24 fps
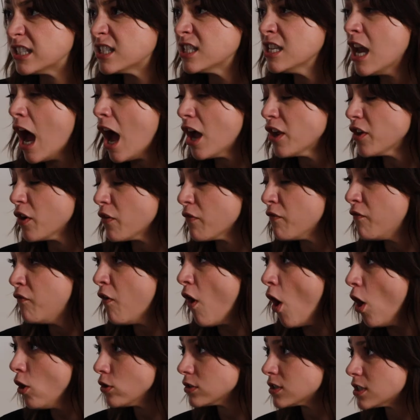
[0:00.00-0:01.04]
It's not your
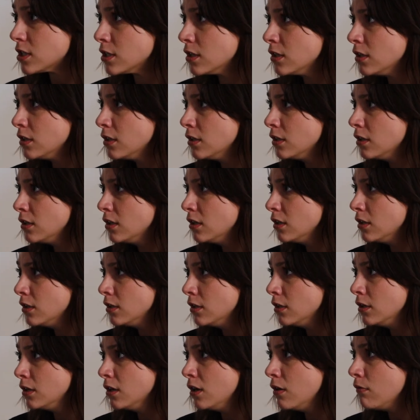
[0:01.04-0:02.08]
fault.
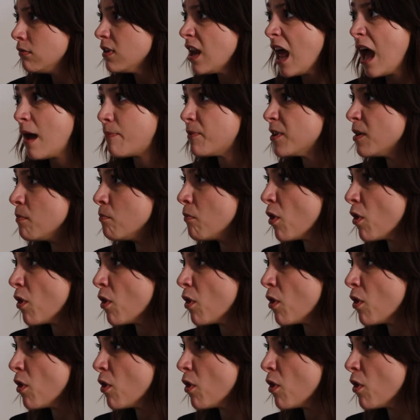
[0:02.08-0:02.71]
What happened to